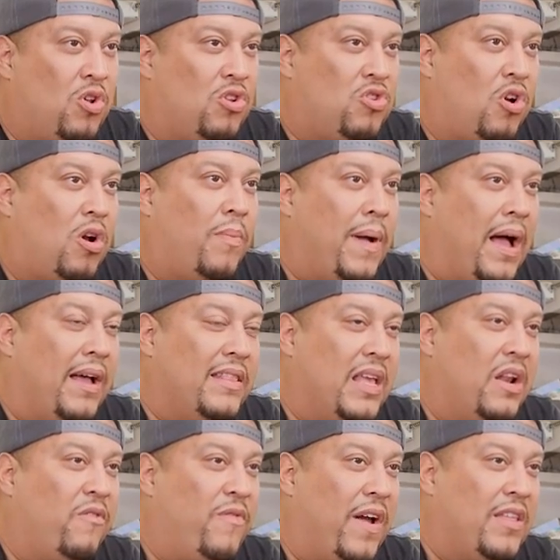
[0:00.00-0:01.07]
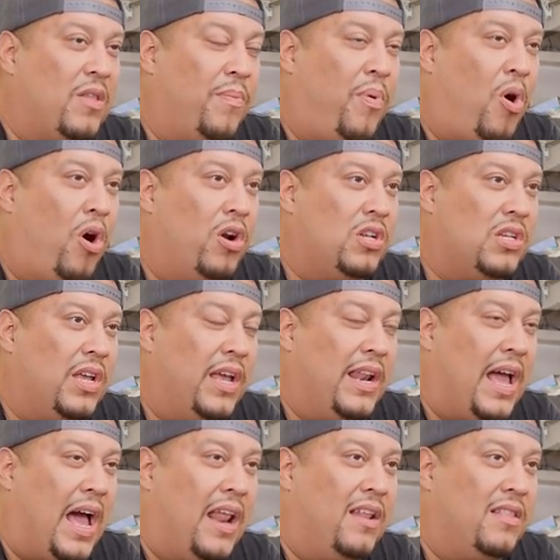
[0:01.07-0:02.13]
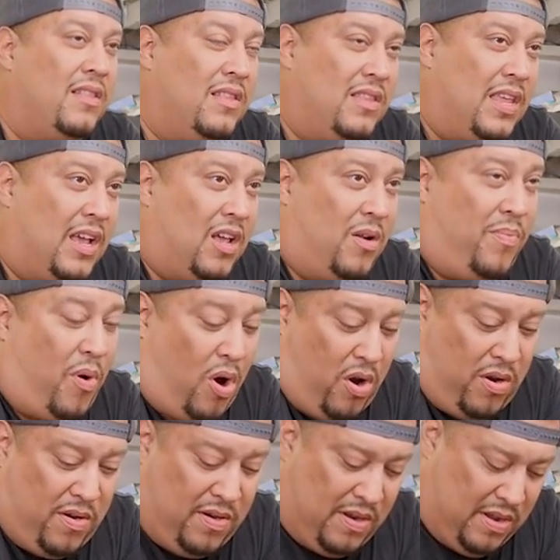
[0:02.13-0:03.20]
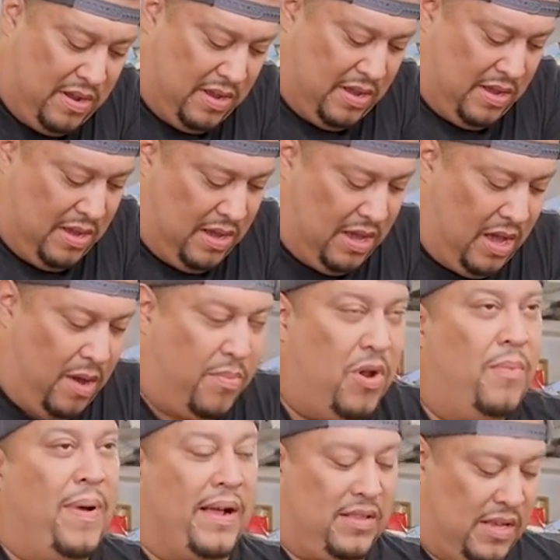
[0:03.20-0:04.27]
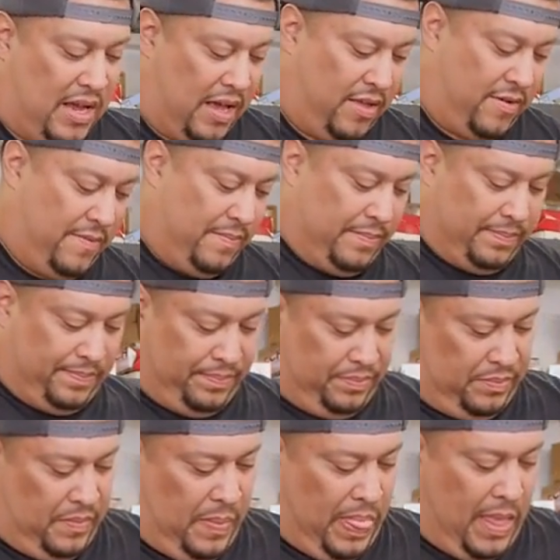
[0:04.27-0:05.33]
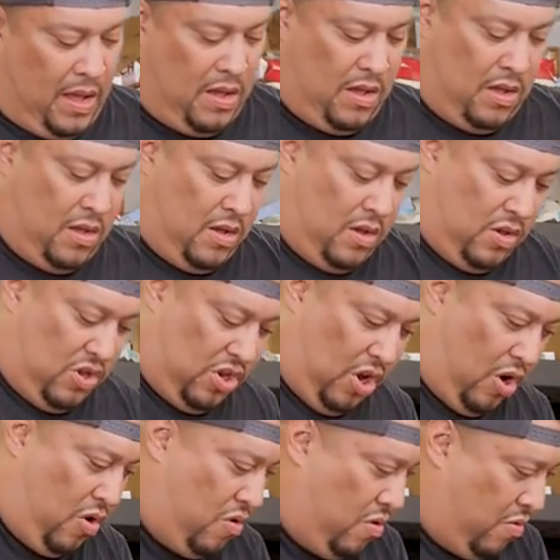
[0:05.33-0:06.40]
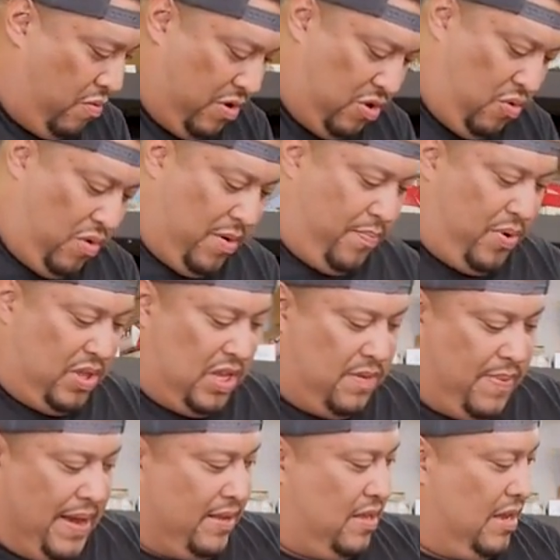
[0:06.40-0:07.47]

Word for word: going to talk about identifying the parts and how to take it apart and put it back together. So, we do want to put this back